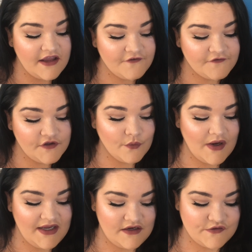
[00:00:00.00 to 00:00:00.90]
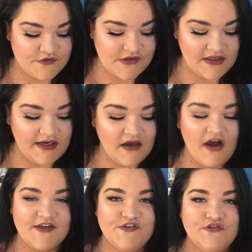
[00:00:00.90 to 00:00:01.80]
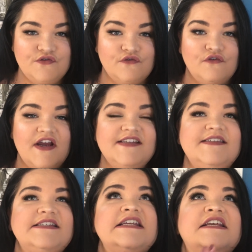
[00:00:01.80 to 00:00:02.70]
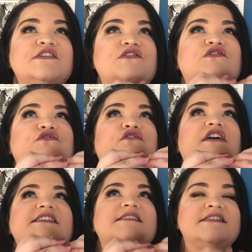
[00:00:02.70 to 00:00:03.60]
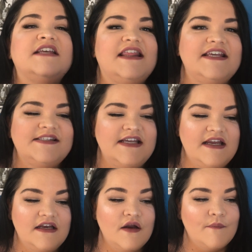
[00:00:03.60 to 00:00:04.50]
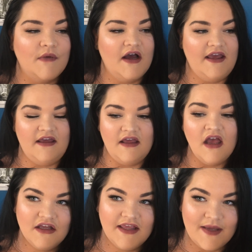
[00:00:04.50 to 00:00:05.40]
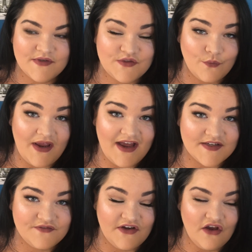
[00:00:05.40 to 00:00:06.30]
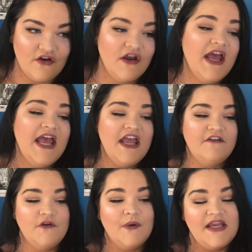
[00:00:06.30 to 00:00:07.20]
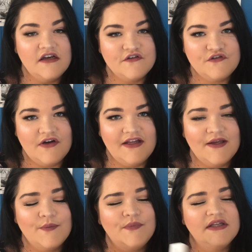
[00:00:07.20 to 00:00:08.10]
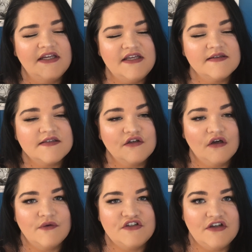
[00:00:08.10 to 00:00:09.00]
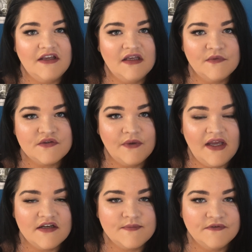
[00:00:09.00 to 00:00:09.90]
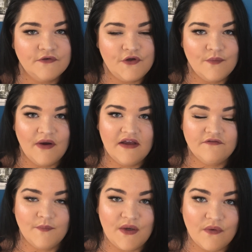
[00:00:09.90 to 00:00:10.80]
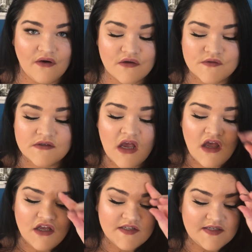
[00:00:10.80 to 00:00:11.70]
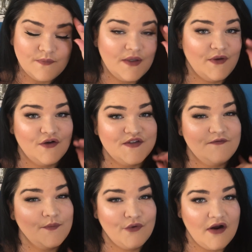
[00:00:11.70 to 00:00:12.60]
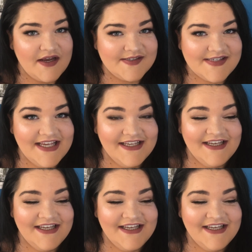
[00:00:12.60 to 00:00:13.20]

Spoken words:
If you are in Australia, I stressed this in my Chemist Warehouse video. If you are in Australia, please go and check Chemist Warehouse before you buy it from anywhere else, simply because of the price.